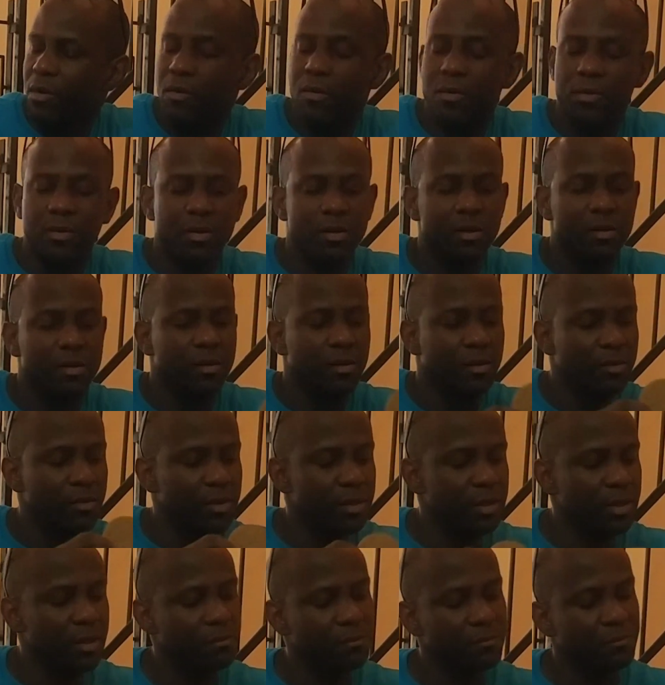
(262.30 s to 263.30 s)
Okay,
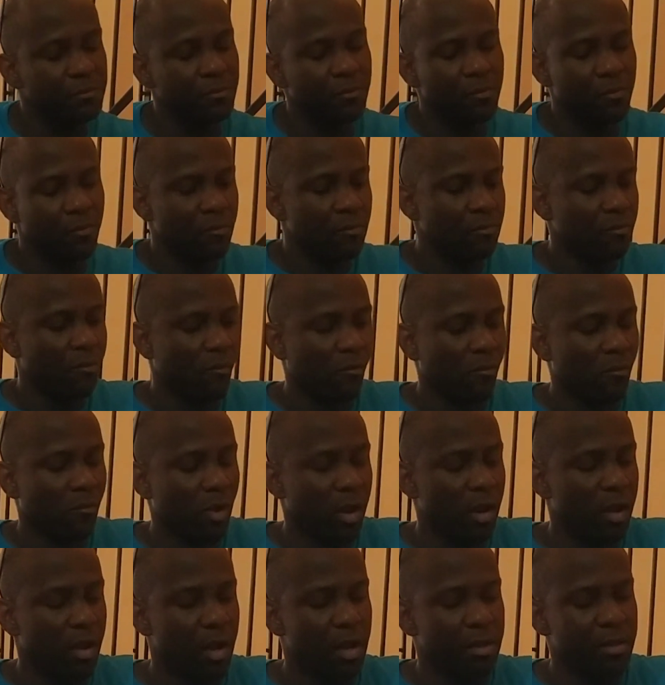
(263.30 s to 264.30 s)
alright then.
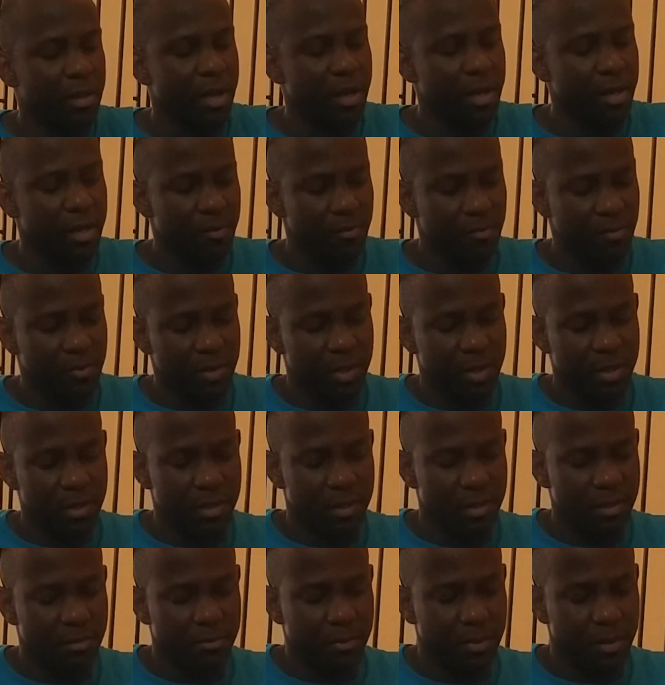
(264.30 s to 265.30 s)
And I would
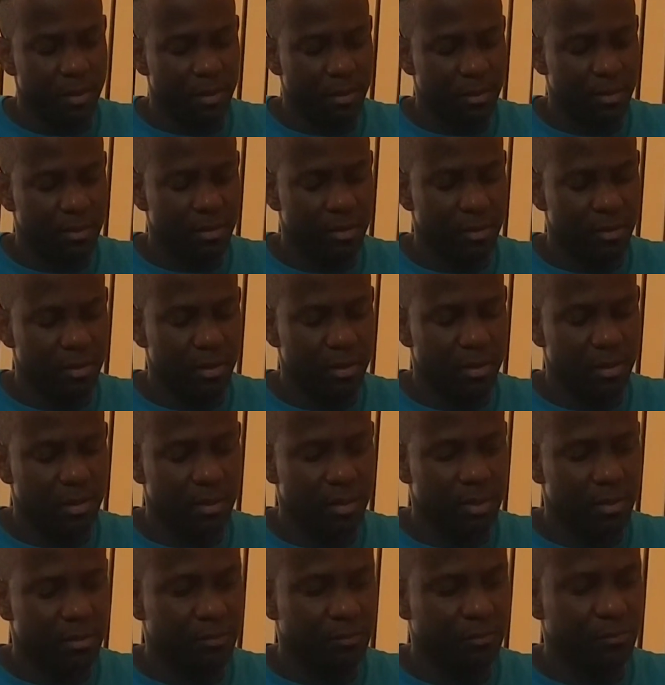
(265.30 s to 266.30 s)
expect
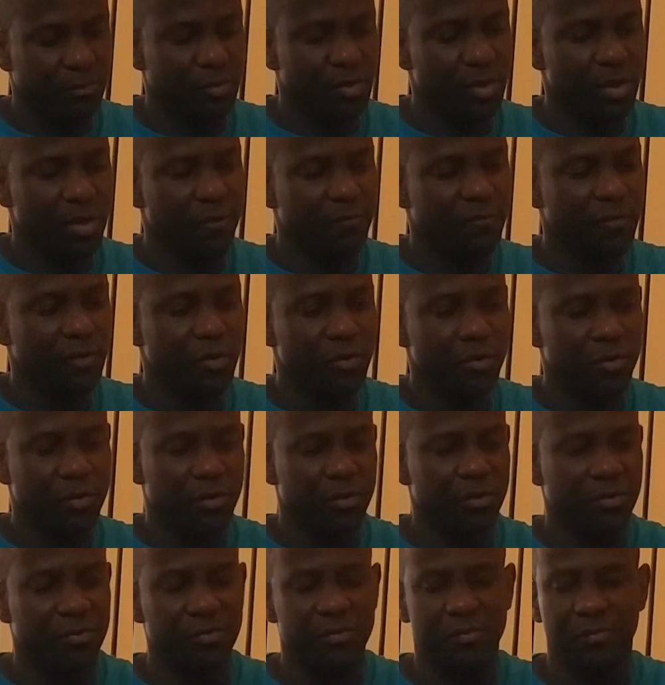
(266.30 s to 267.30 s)
you have done
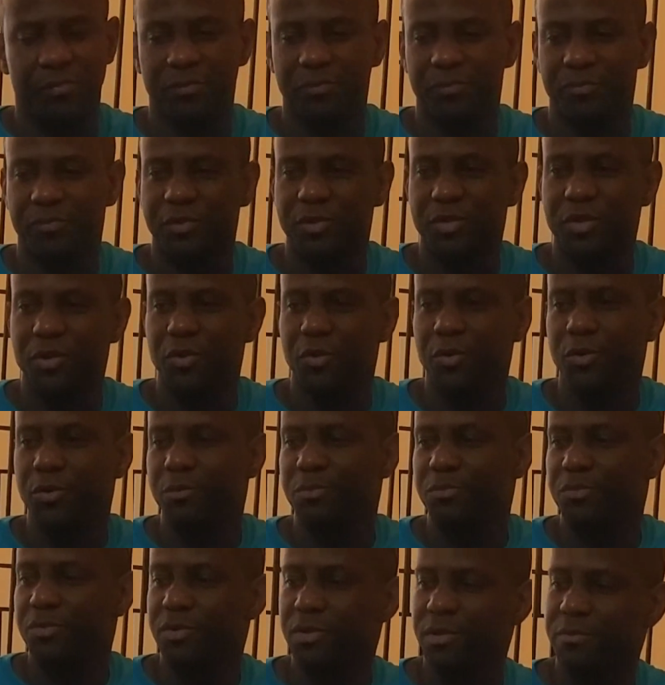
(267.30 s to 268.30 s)
your
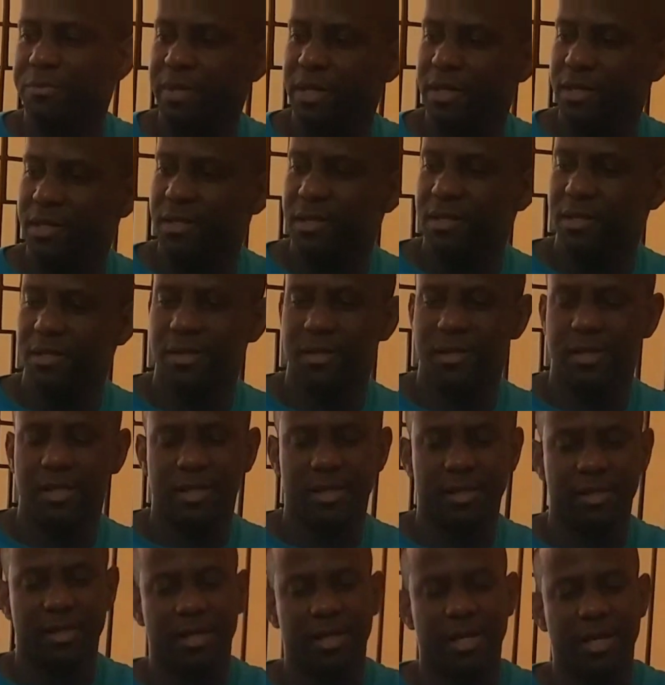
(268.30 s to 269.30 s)
utmost best
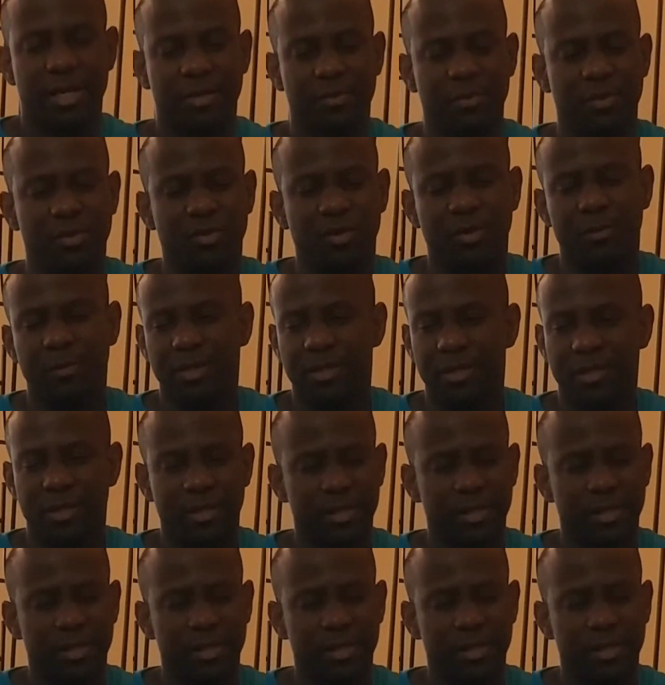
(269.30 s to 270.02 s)
as you normally